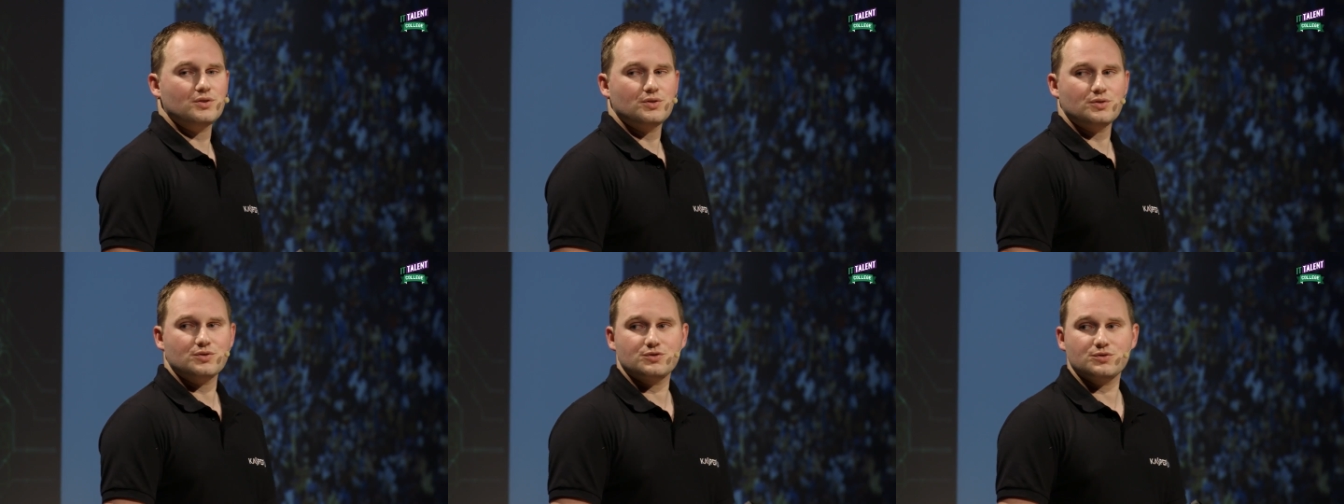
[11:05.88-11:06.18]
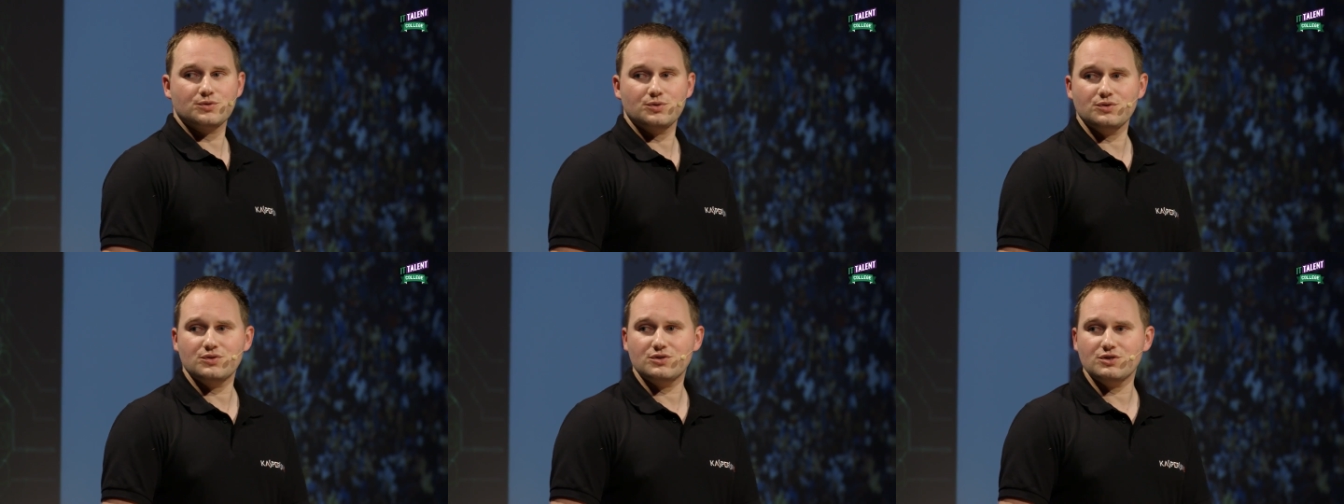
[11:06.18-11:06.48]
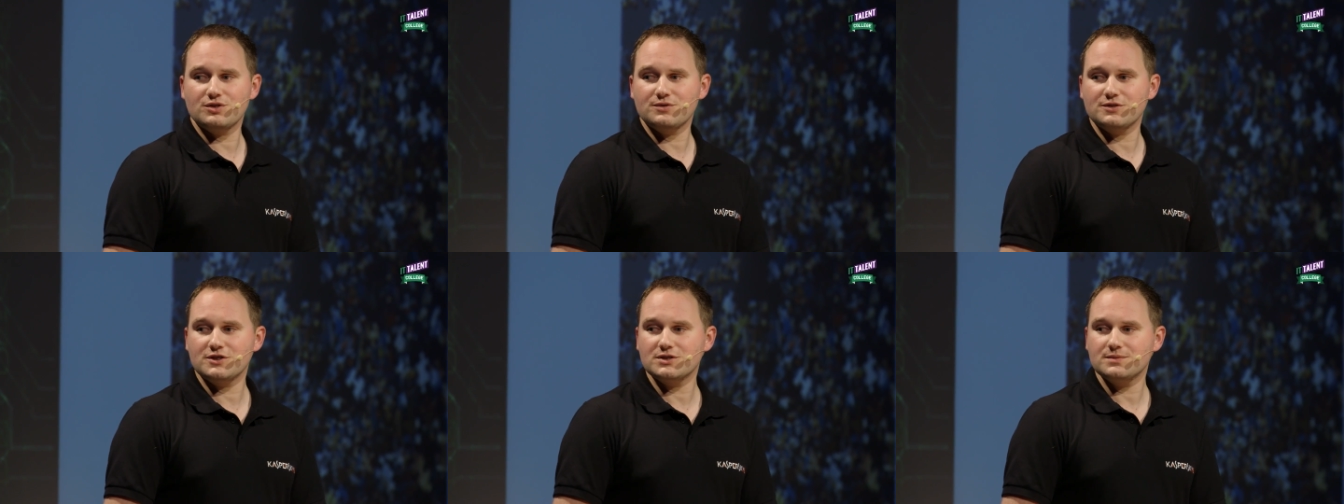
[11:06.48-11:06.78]
and control
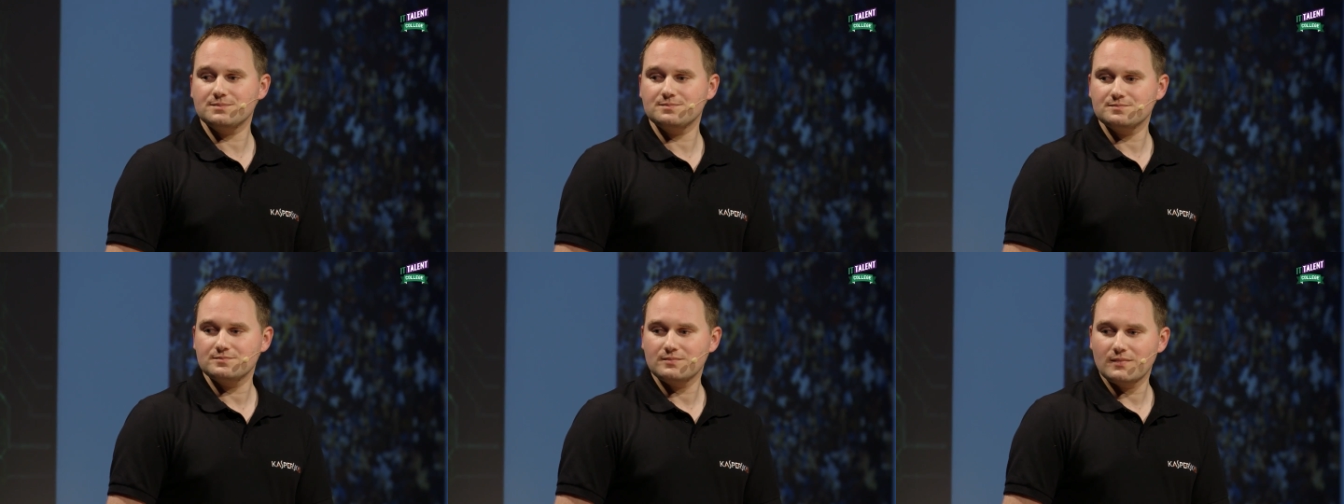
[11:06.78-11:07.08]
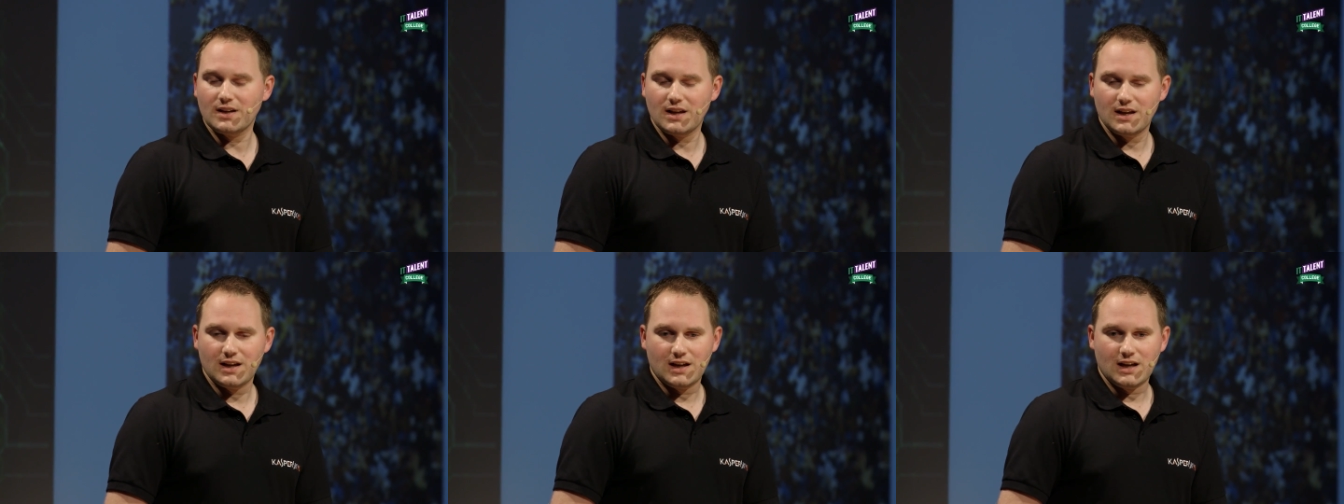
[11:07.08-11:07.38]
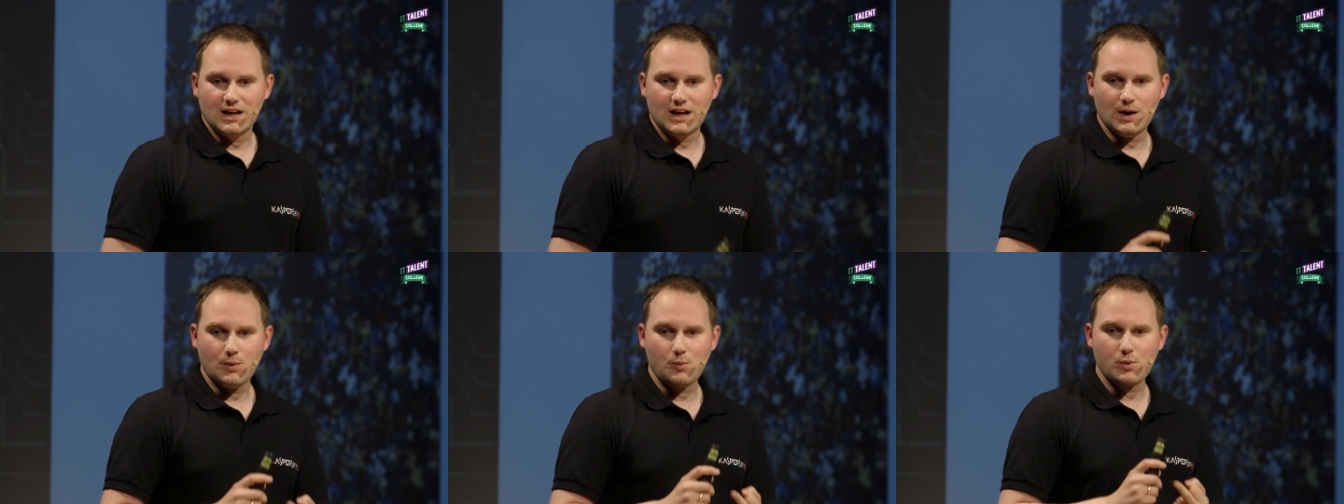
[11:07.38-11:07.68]
server,
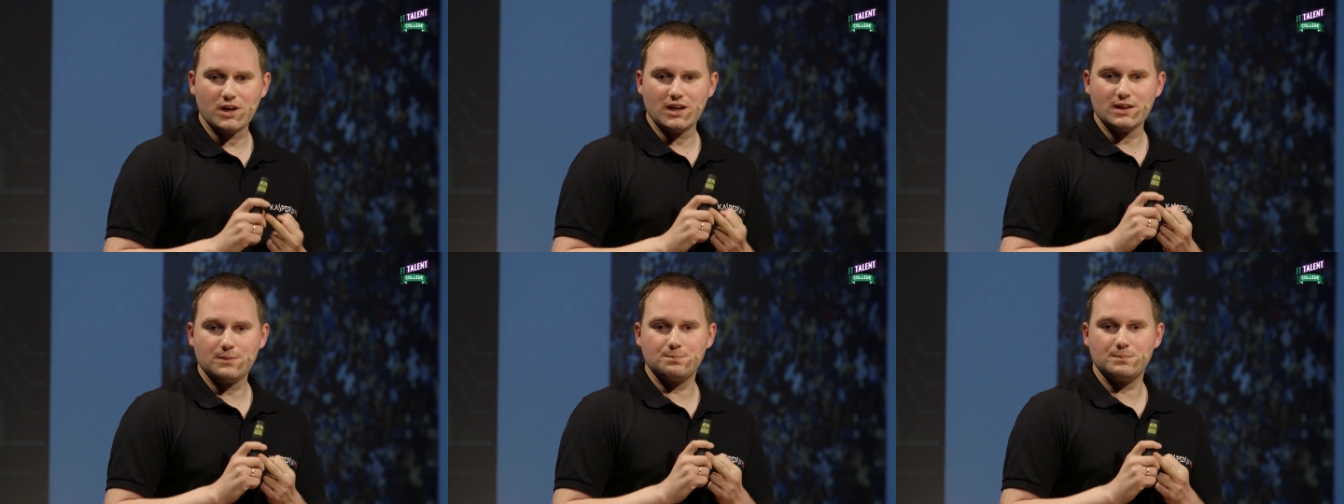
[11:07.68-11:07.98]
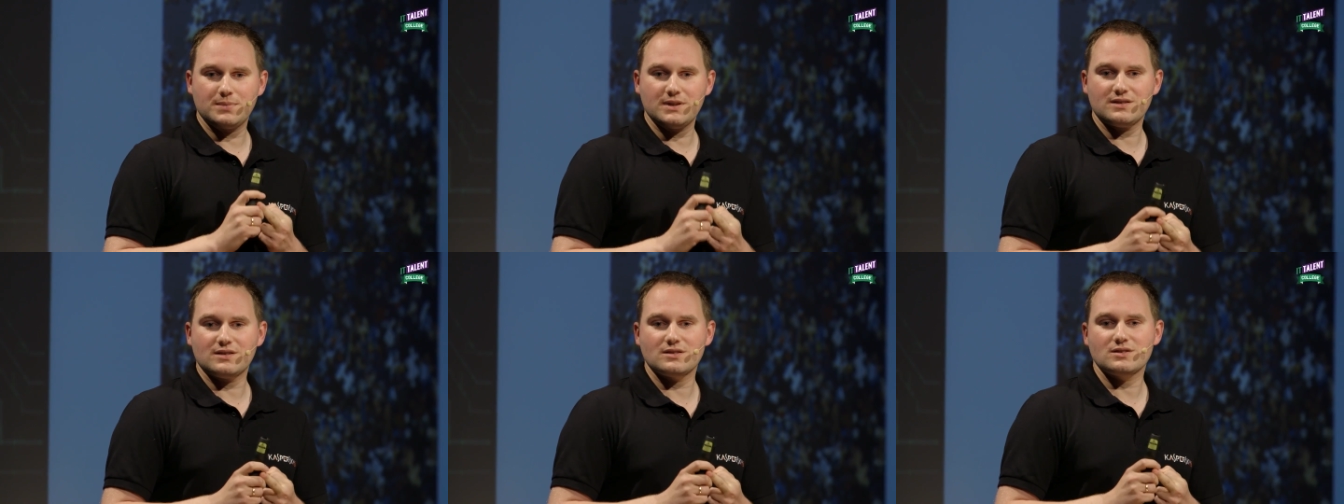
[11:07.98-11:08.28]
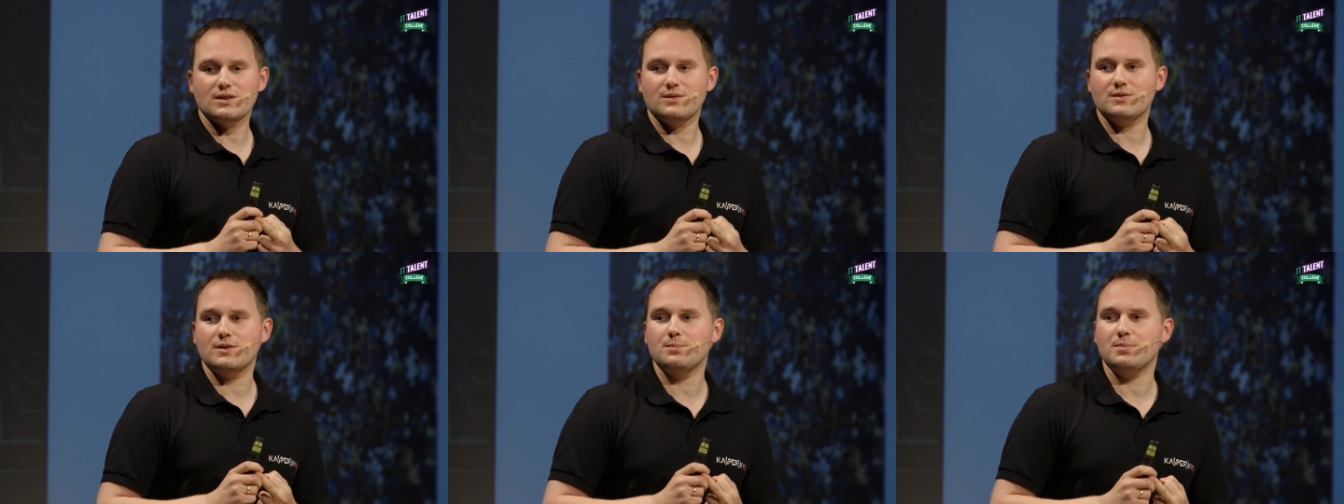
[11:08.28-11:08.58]
and we had
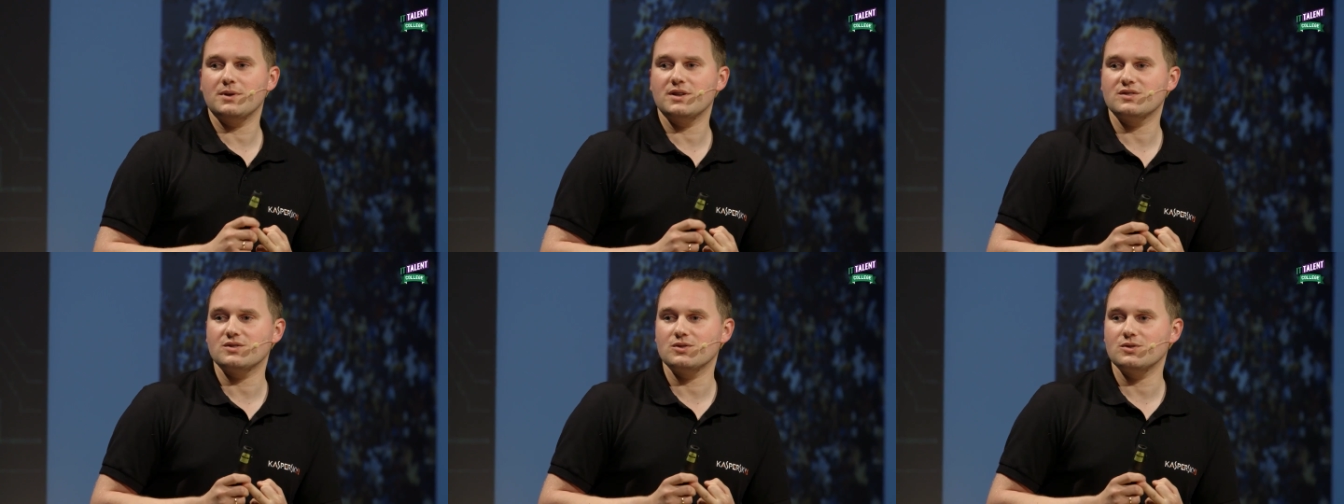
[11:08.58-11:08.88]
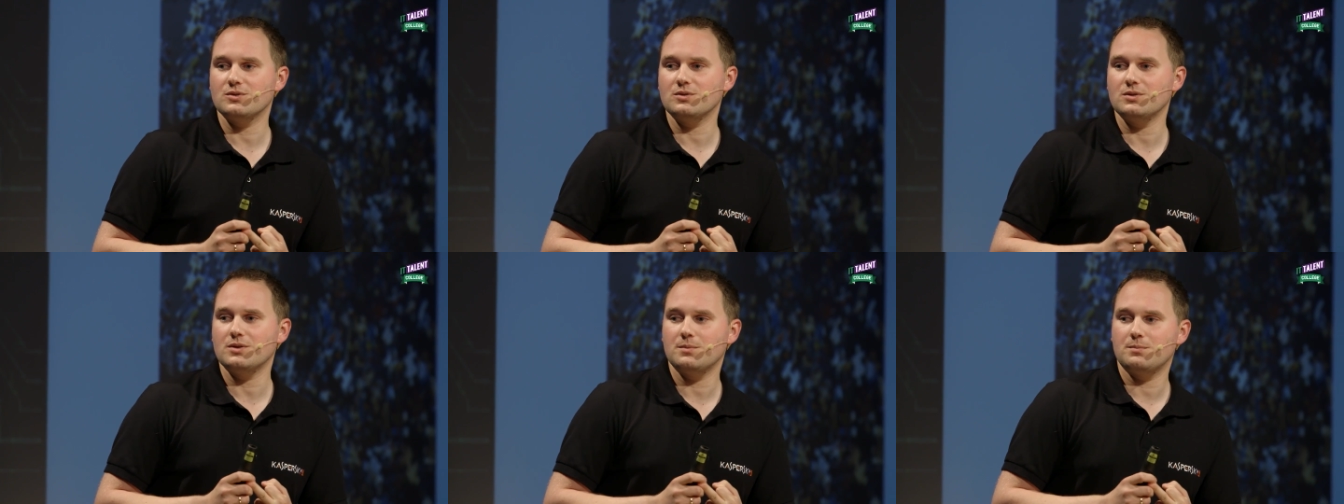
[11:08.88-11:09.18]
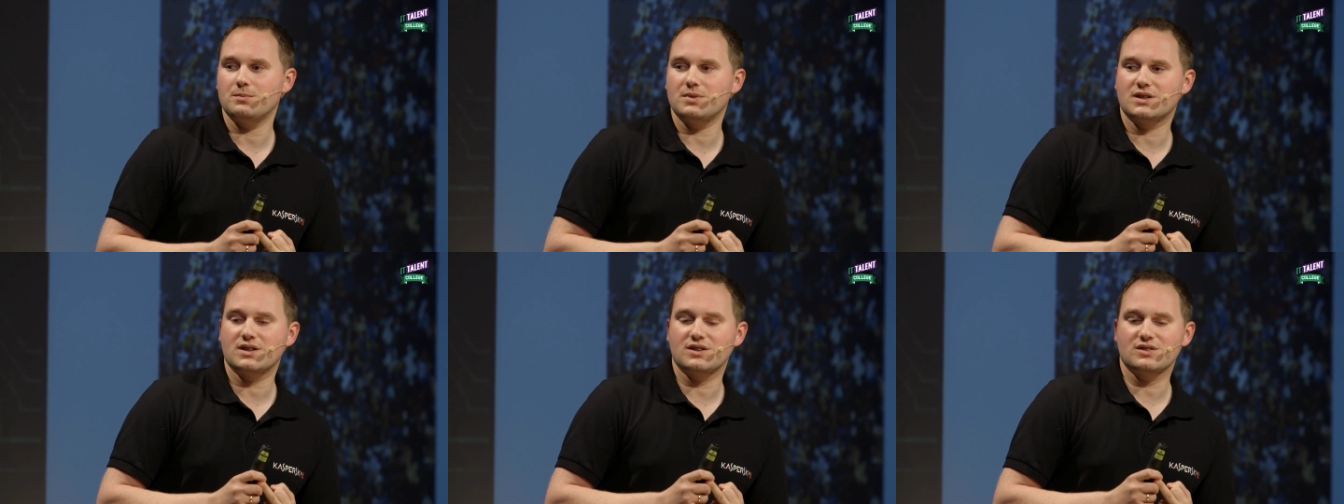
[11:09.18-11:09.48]
pieces of the puzzle
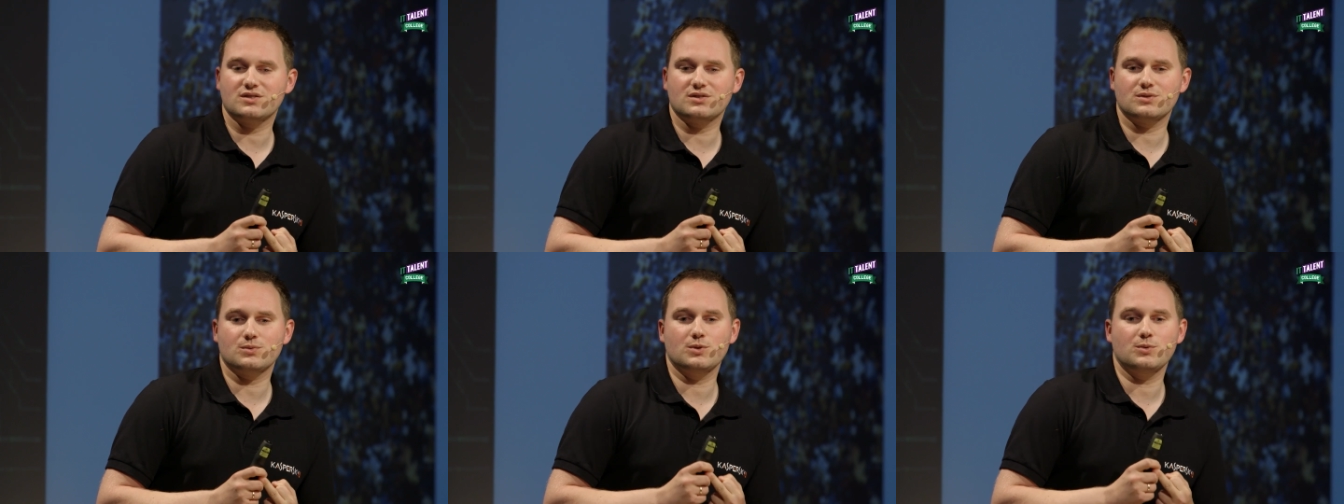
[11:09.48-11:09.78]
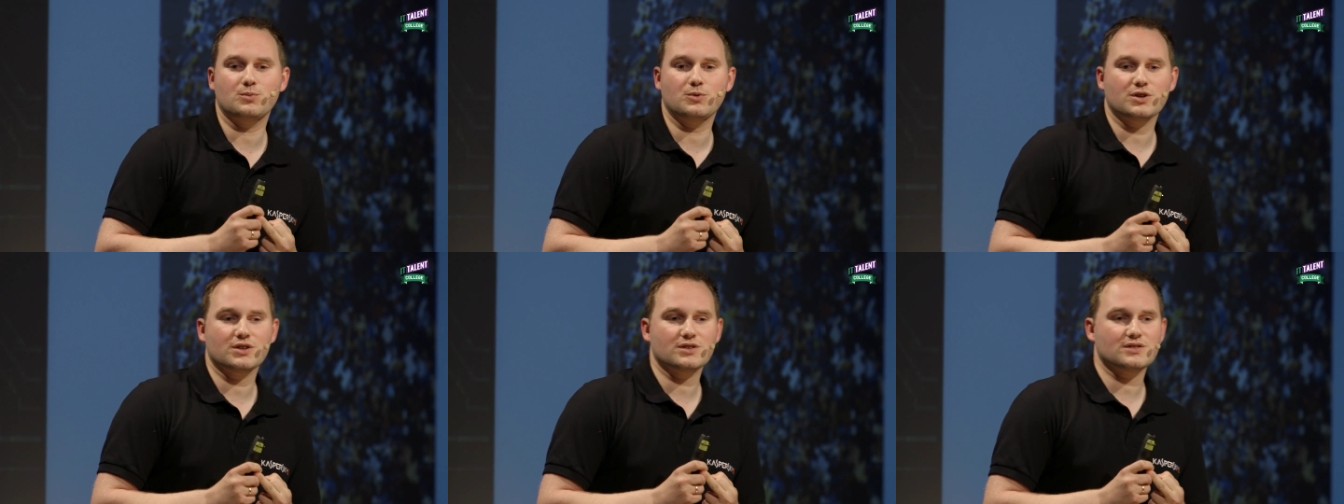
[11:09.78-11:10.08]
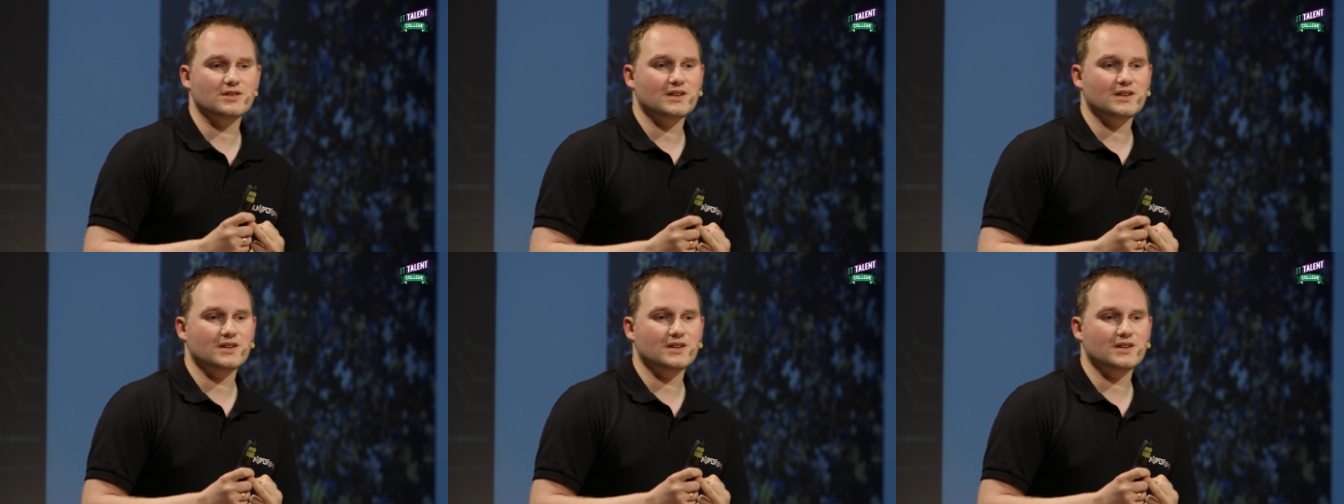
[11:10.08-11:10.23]
because we worked